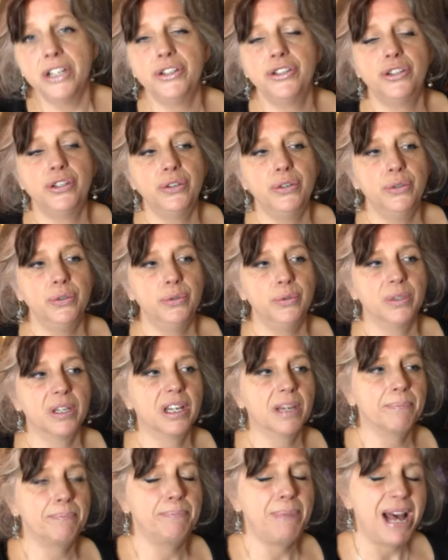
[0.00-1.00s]
to
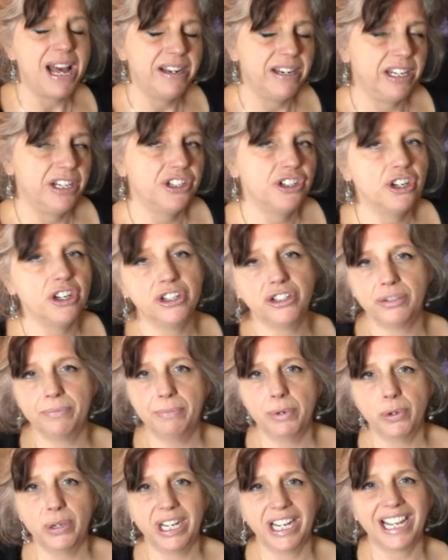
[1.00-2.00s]
banish
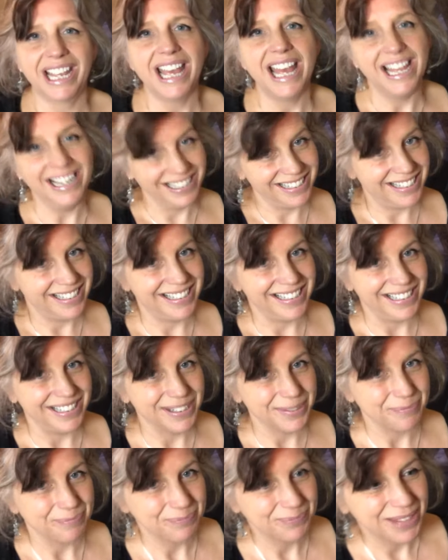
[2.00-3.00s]
demonic entities.